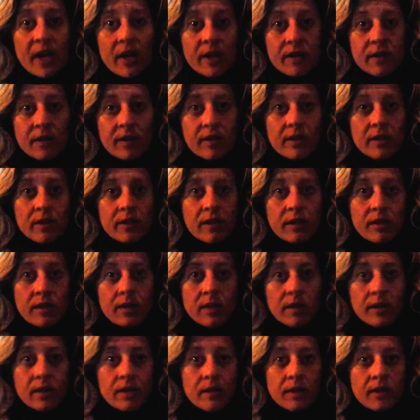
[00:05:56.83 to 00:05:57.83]
Yeah, so
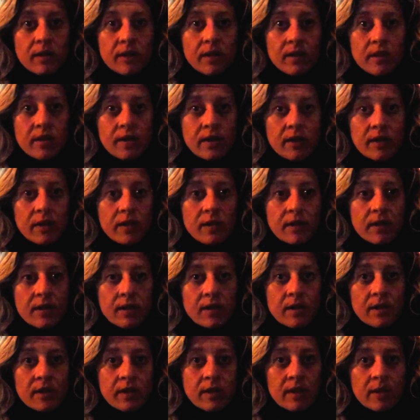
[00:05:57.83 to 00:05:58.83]
that's why I'm coming
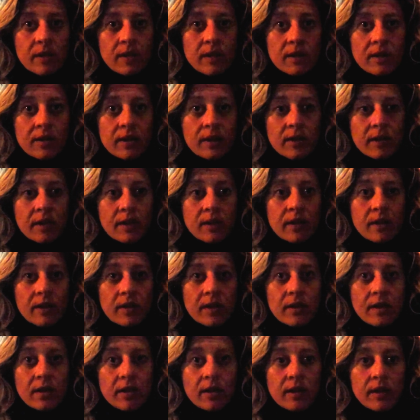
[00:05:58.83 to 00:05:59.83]
to
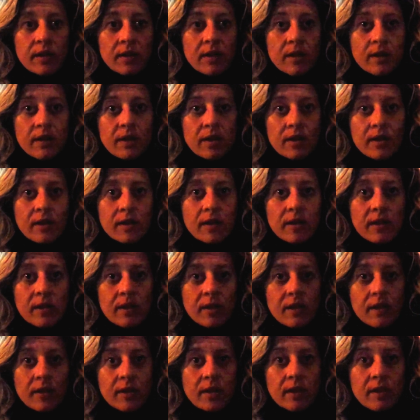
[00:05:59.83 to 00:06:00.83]
learn what
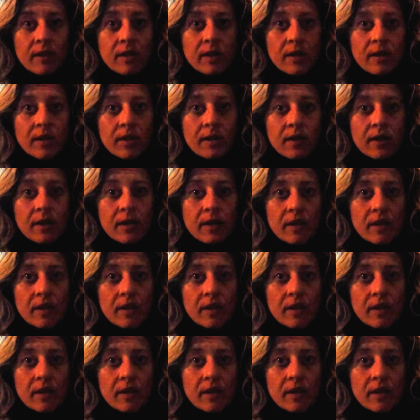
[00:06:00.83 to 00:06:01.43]
sovereign means.